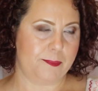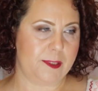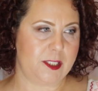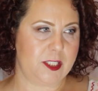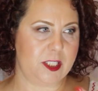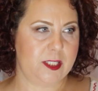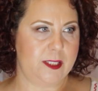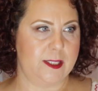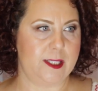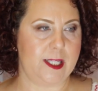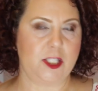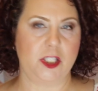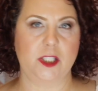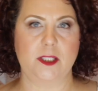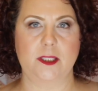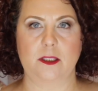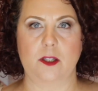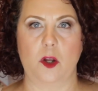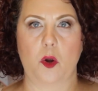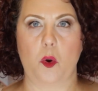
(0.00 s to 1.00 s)
but just, they
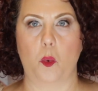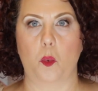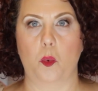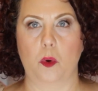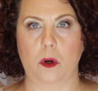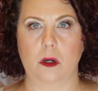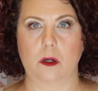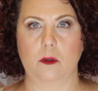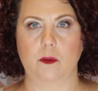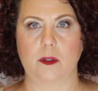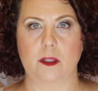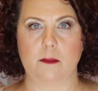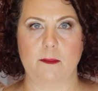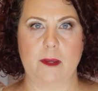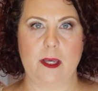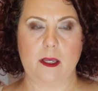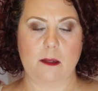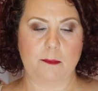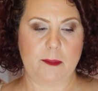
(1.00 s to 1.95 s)
just don't work with me.